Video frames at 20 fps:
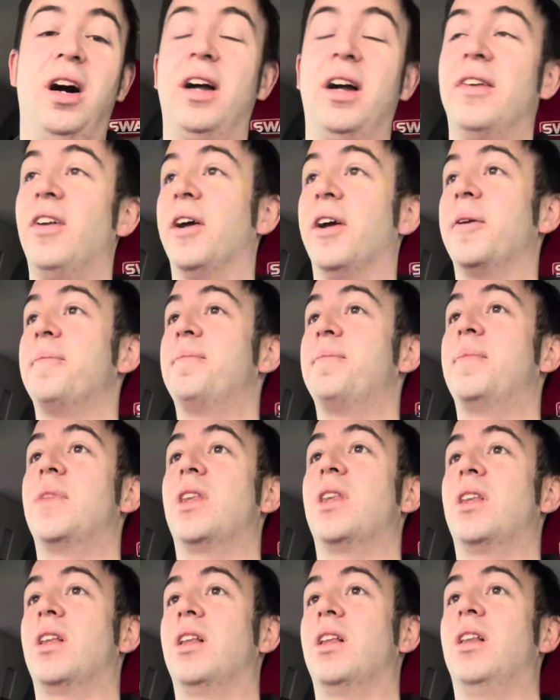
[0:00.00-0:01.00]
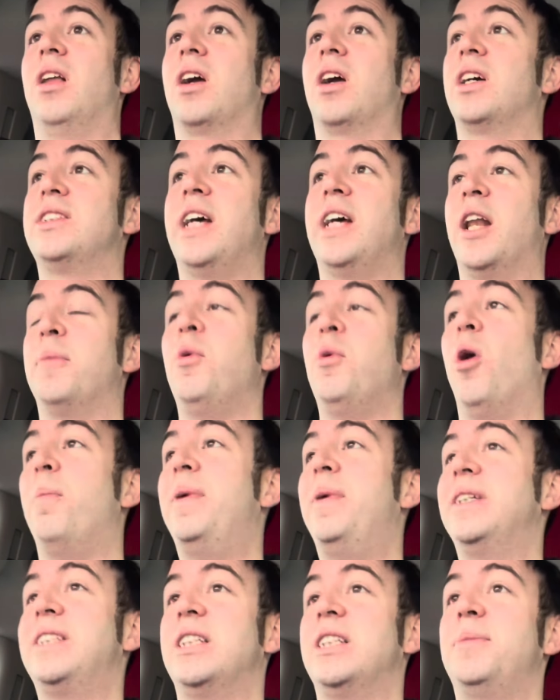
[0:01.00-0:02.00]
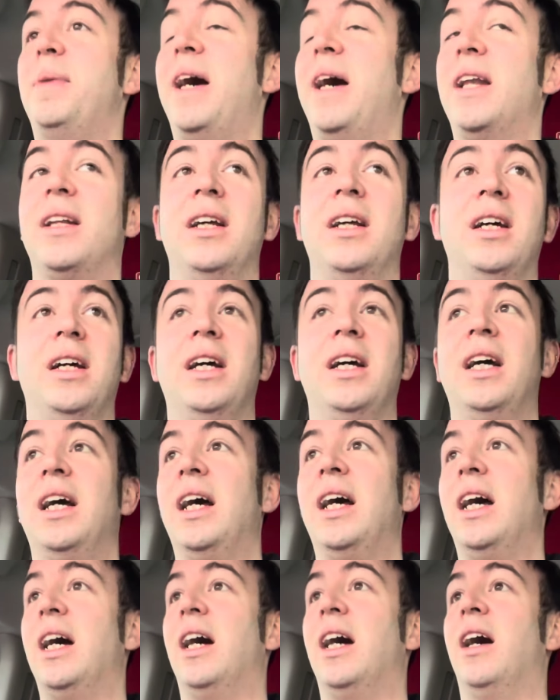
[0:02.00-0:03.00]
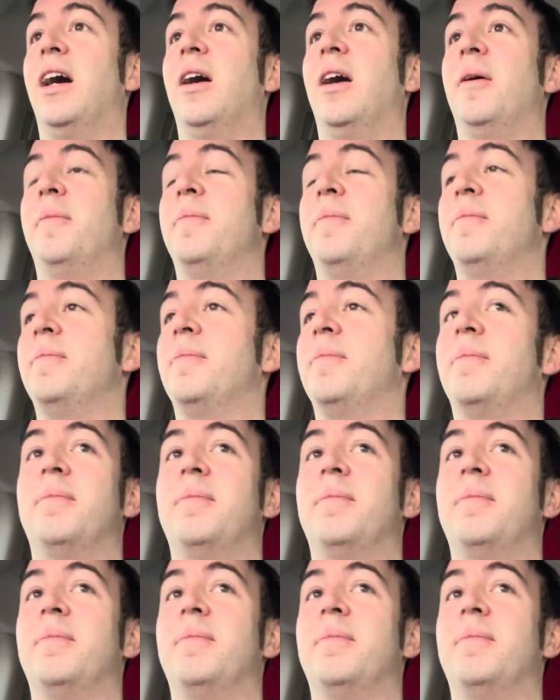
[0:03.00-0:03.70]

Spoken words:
like I said, I'm not a businessman, and